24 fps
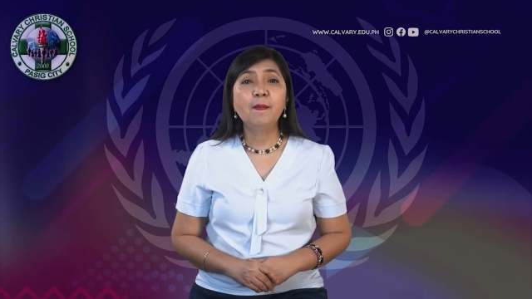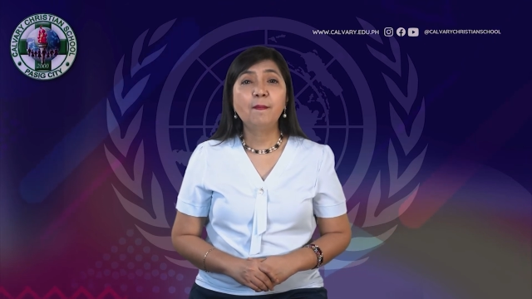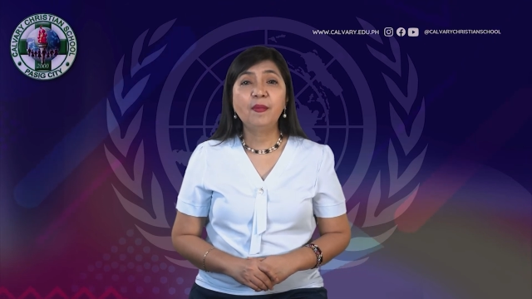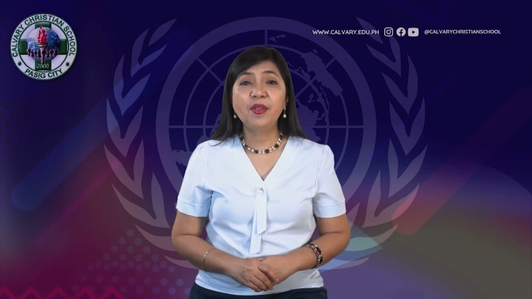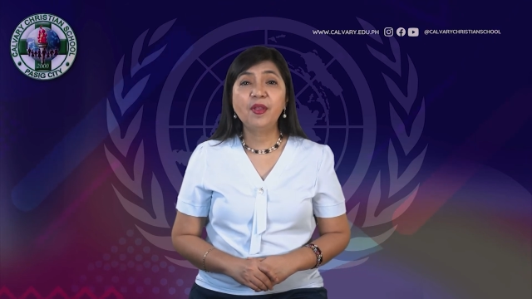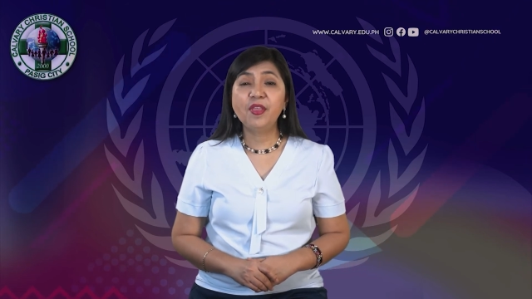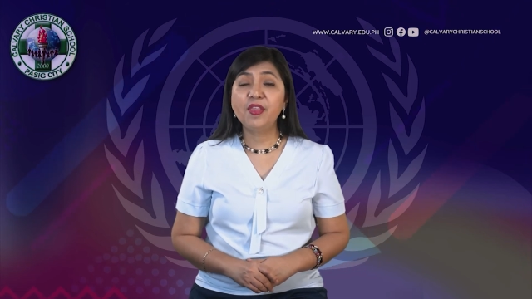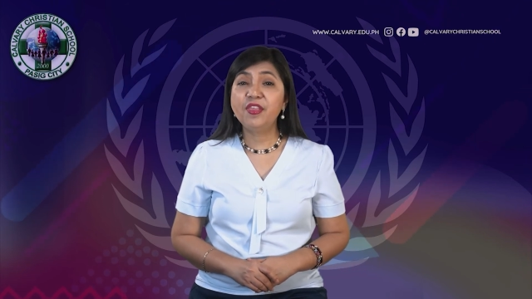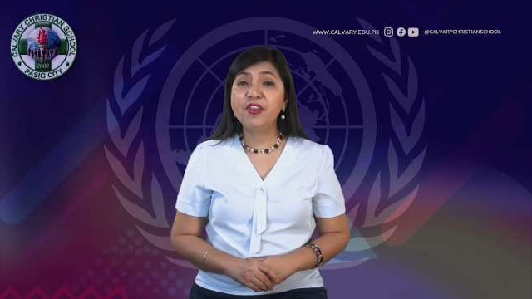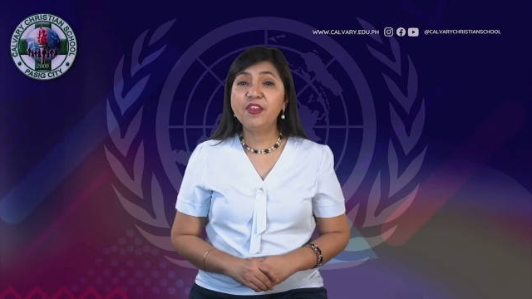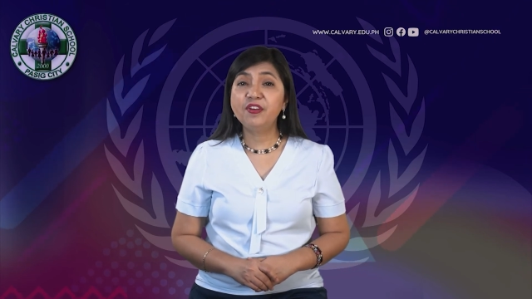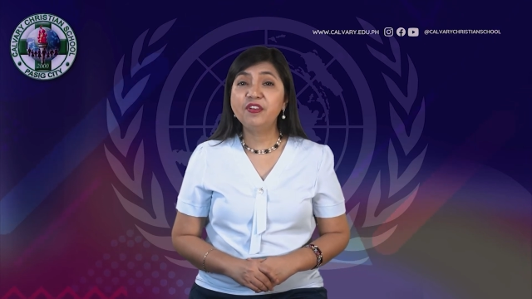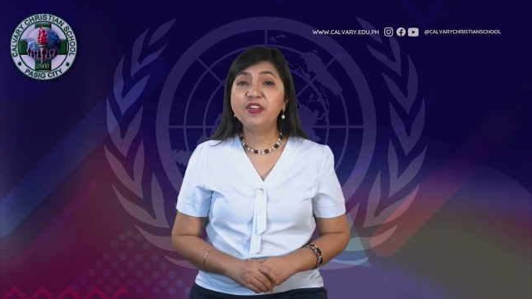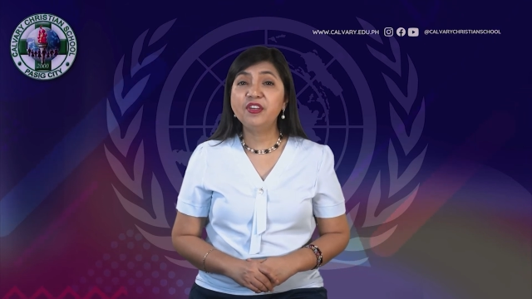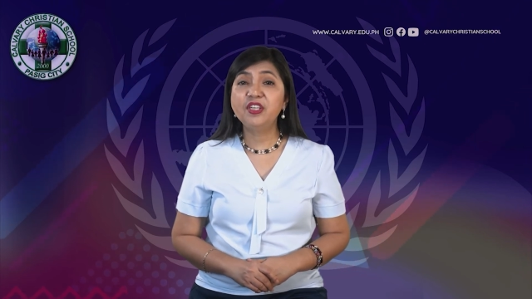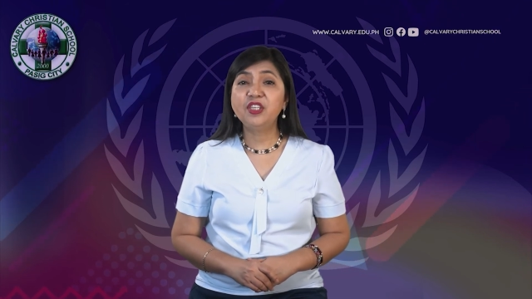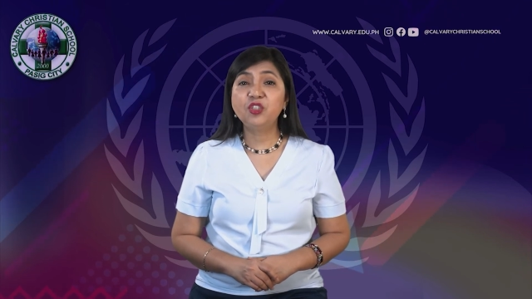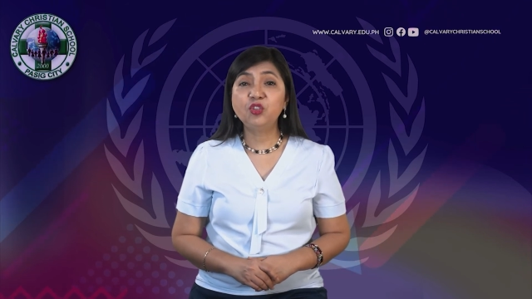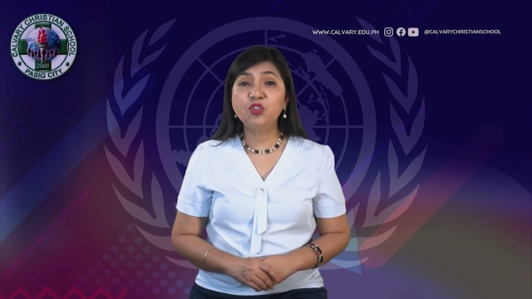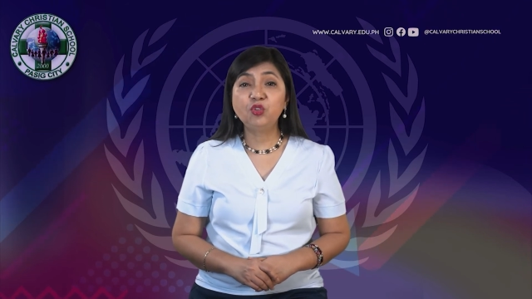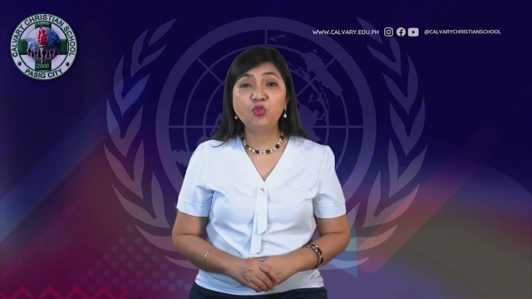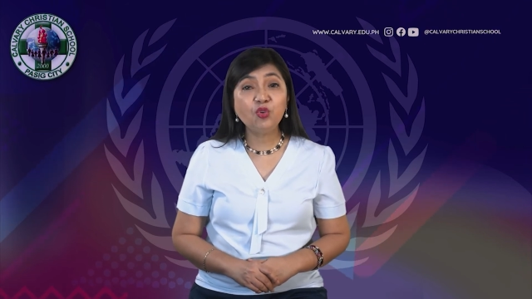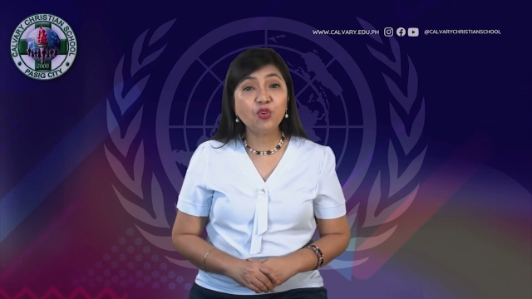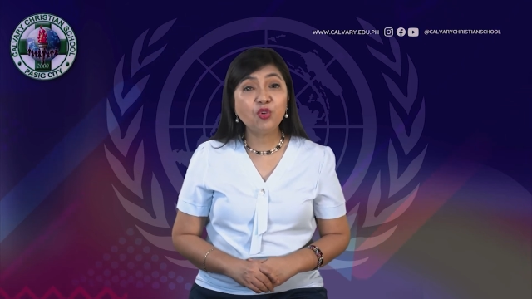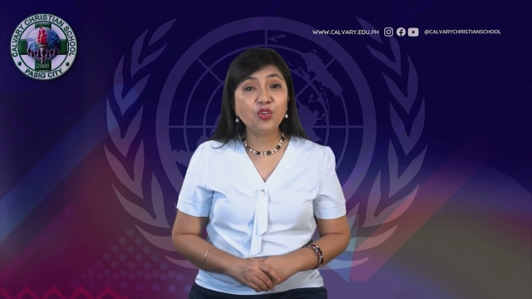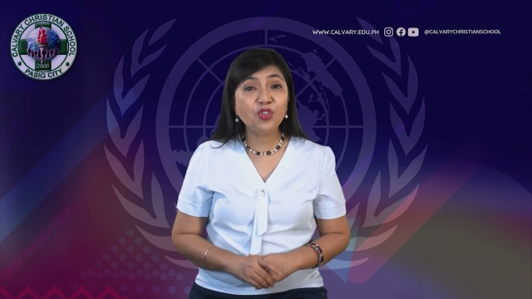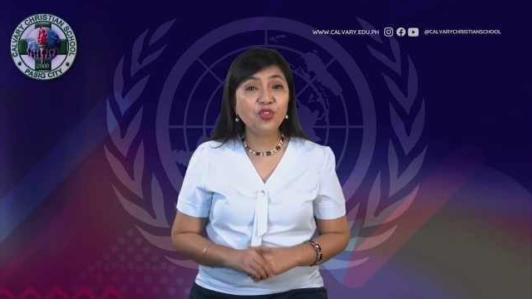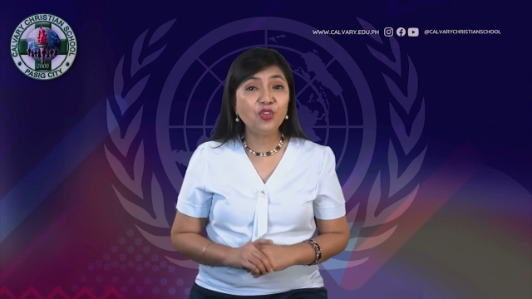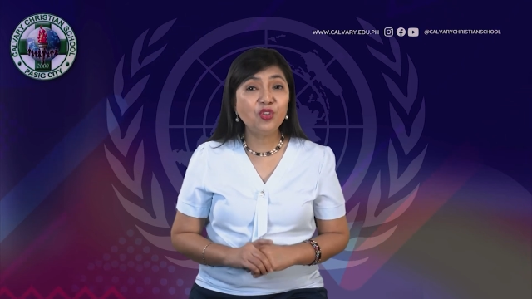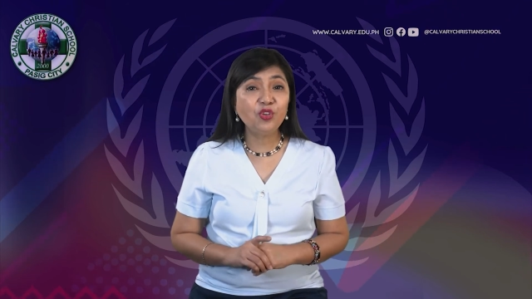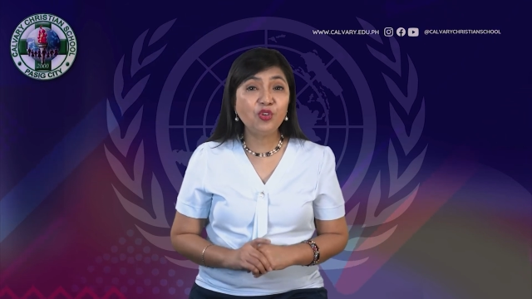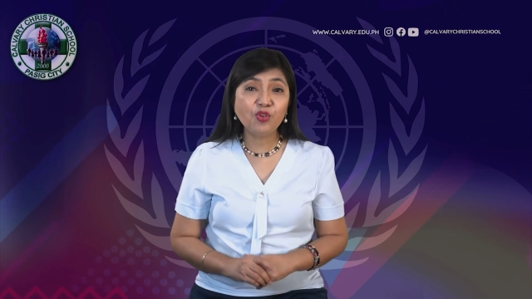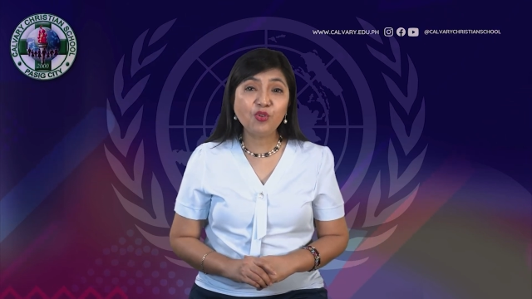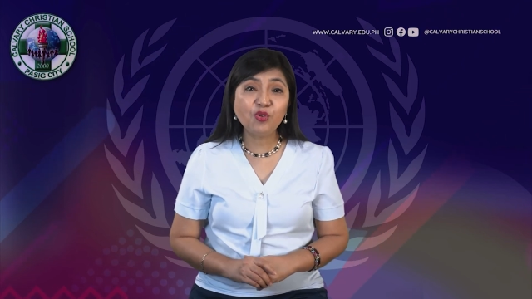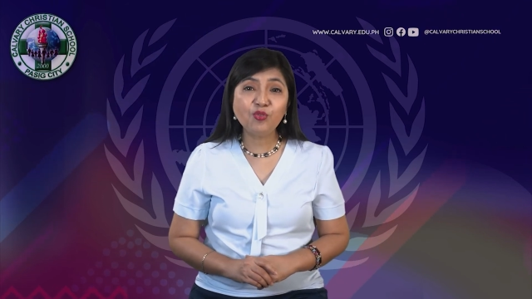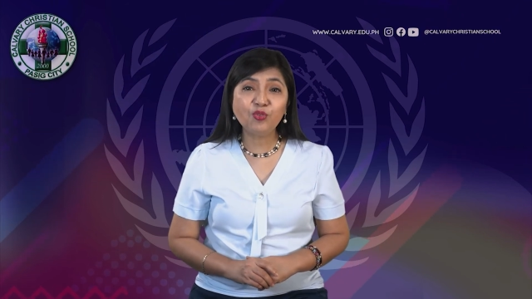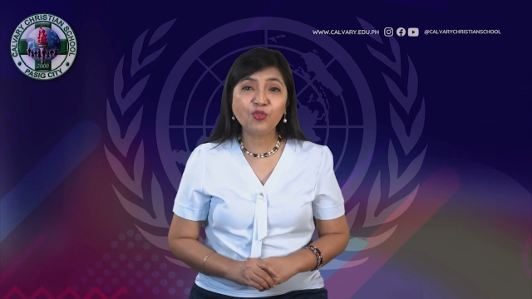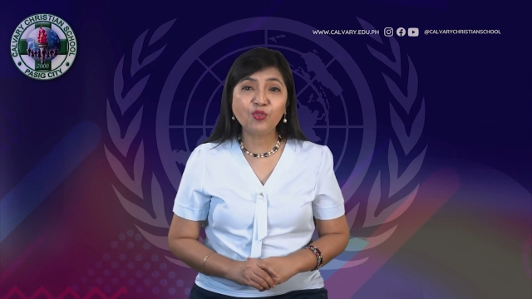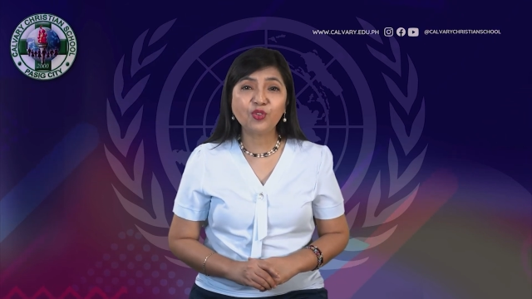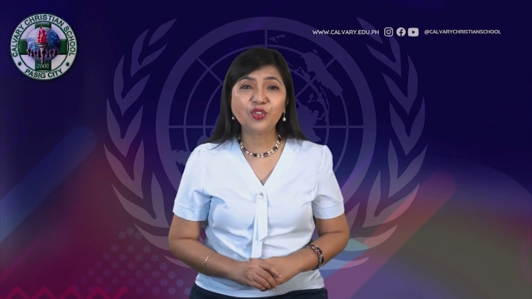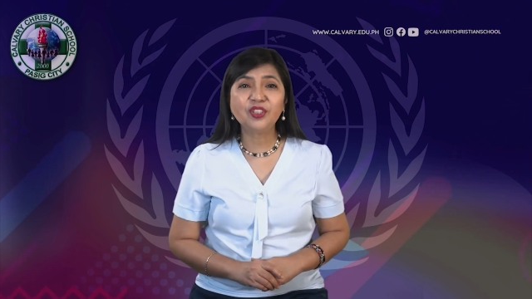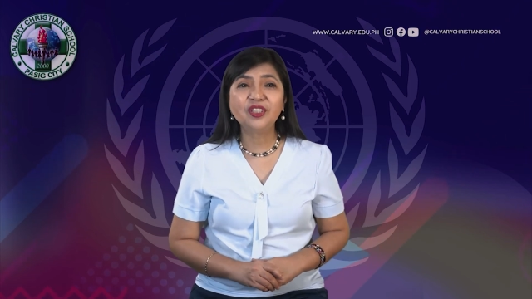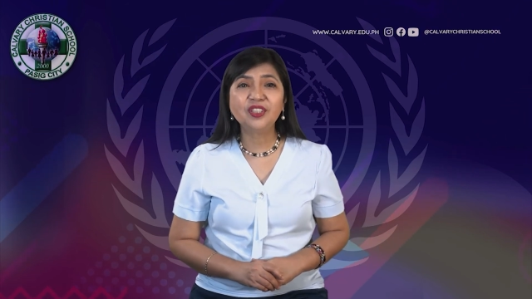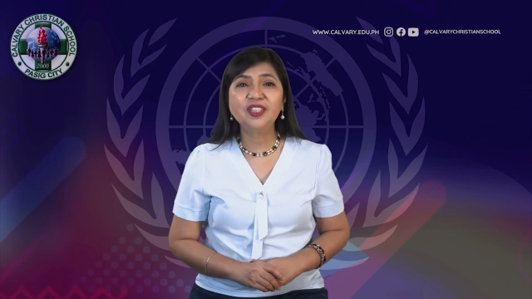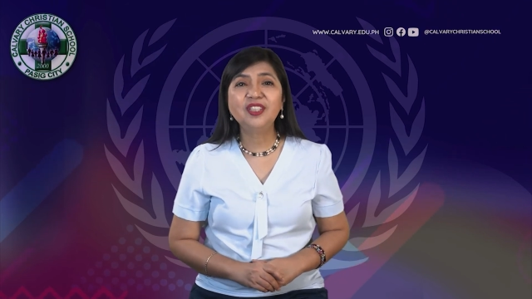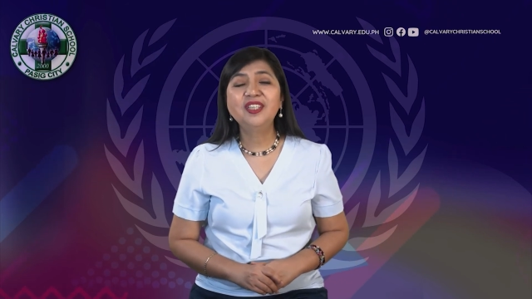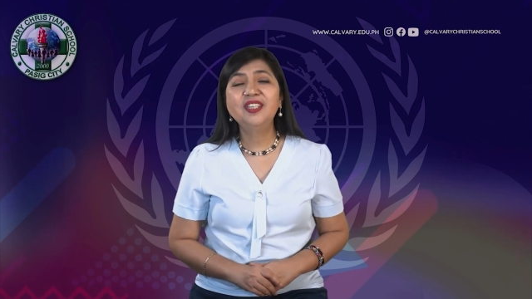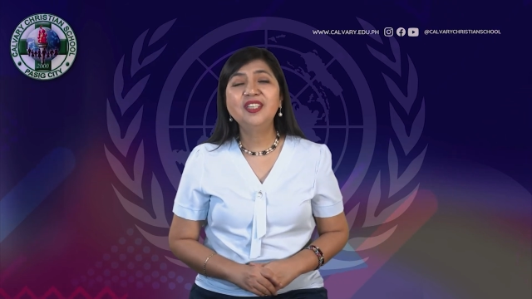But there is good
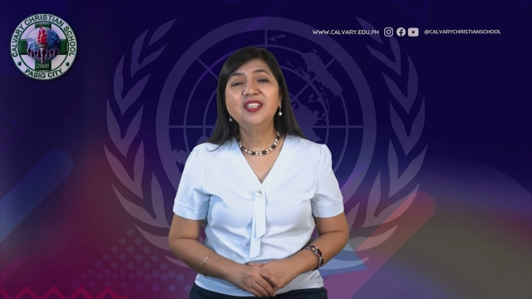news